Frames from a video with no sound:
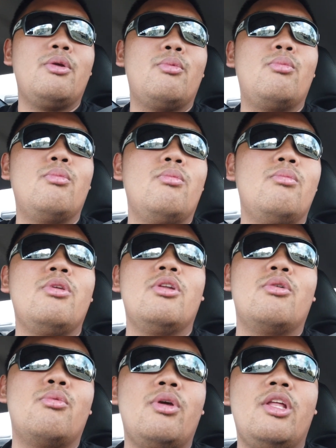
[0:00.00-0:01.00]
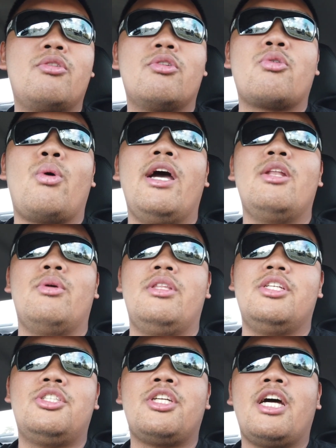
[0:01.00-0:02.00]
you know, intertwined with
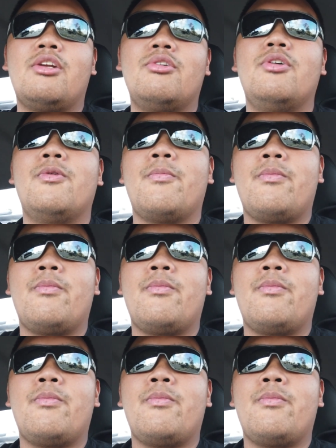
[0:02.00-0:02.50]
this channel,